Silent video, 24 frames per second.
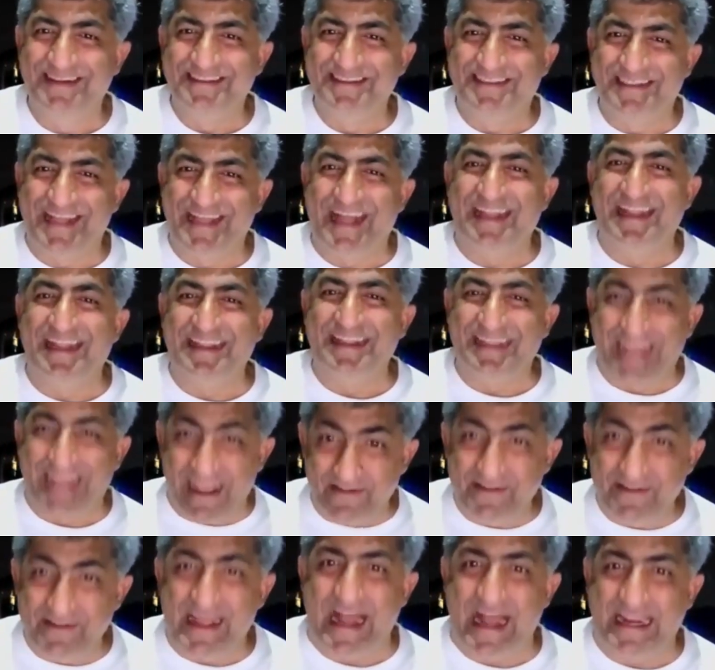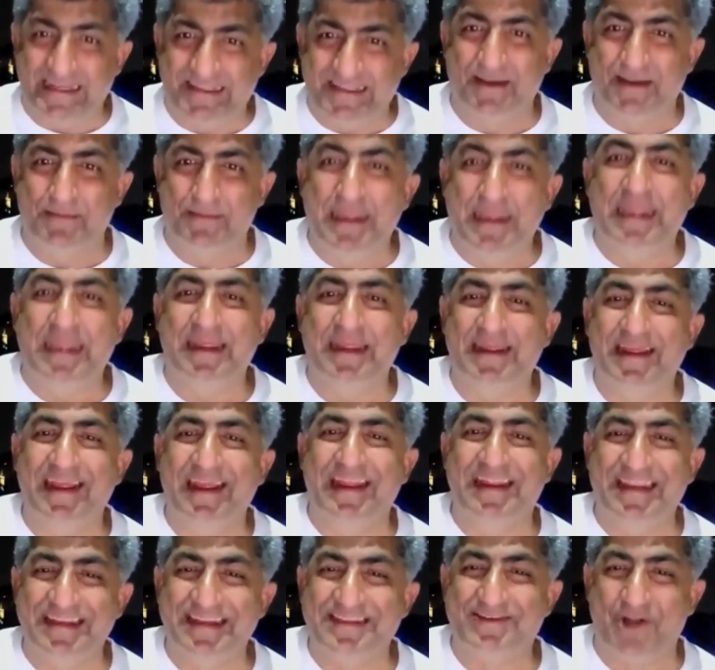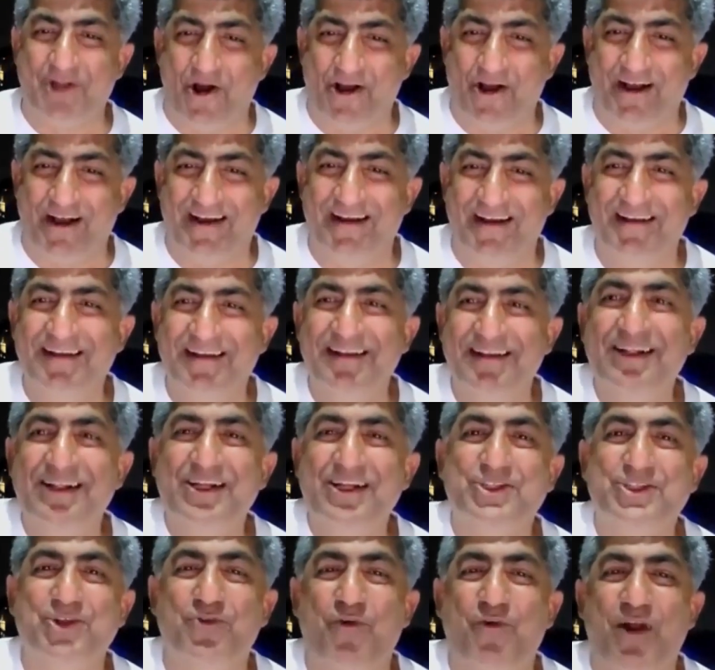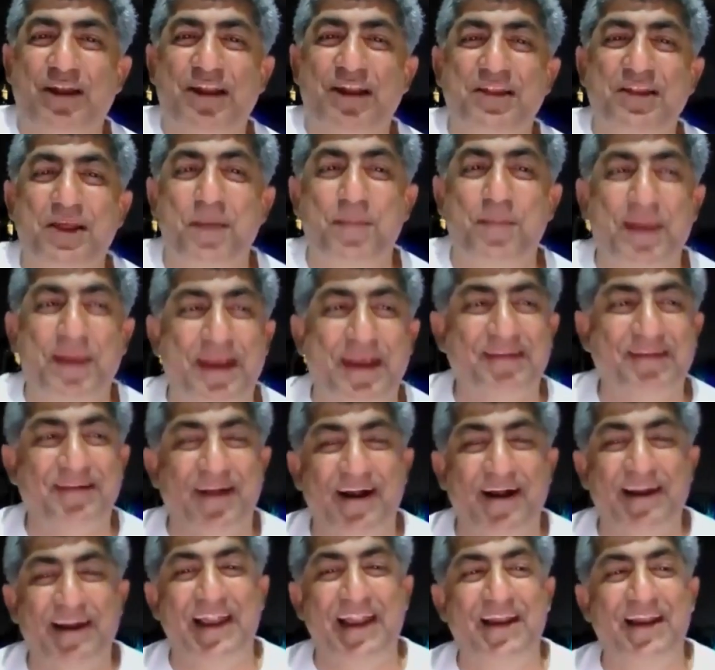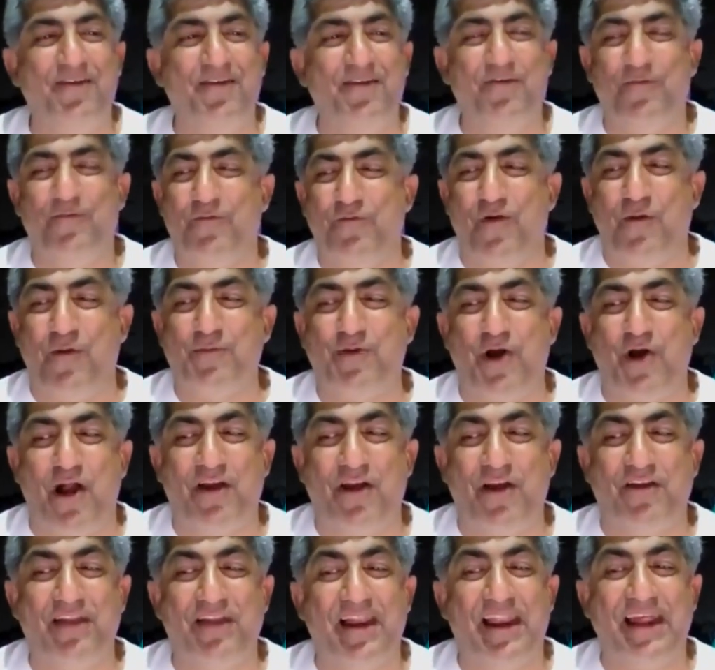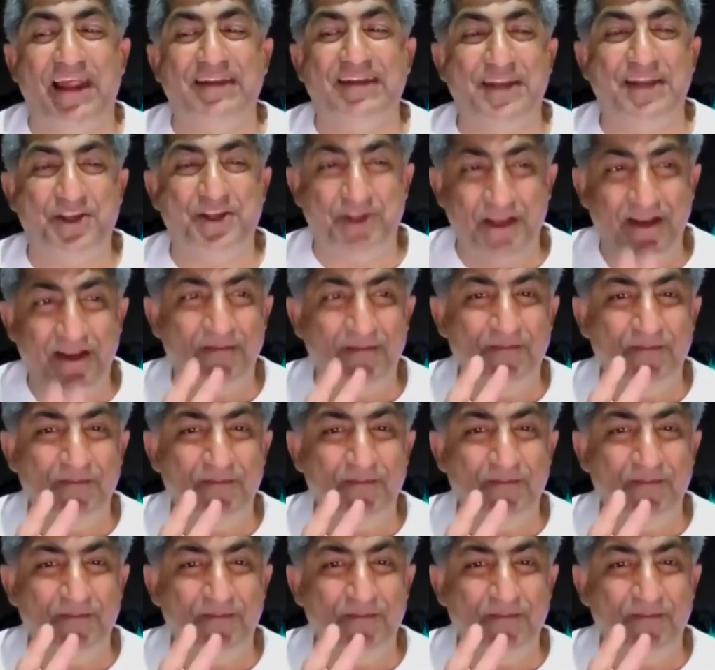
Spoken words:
Siddhanand gave the answer me in his talk. So what is the biggest hurdle from God realization?